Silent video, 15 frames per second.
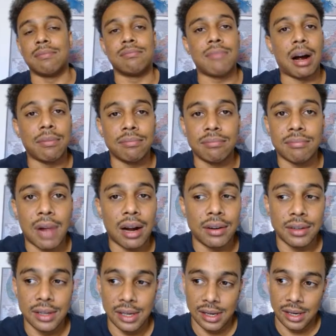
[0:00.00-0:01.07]
Ma, ma.
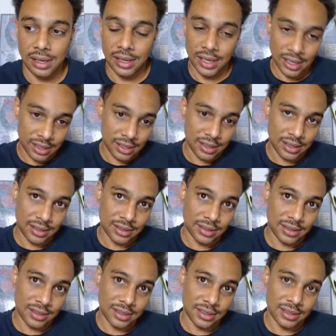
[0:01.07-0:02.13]

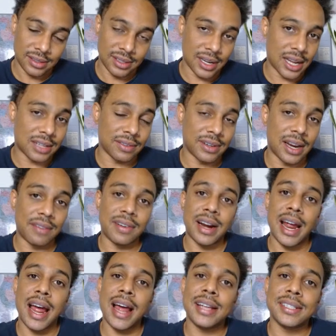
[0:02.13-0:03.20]
Never
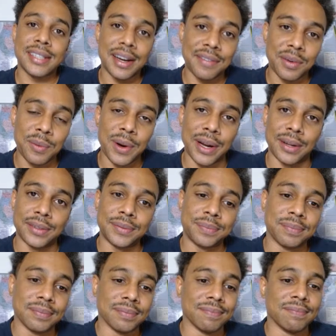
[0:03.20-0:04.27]
has, never will.
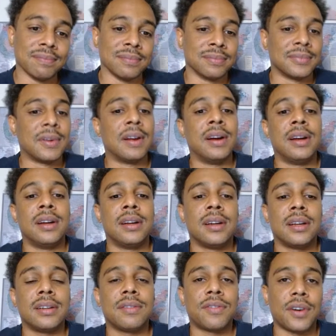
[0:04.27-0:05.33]

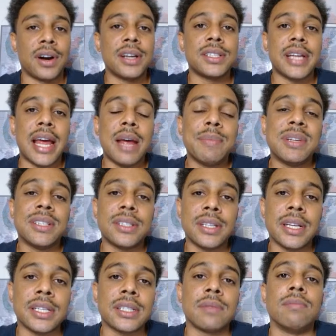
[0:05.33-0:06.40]
For us, M is
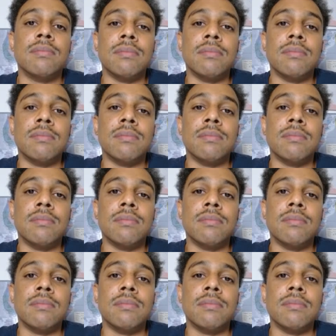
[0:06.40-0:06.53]
this.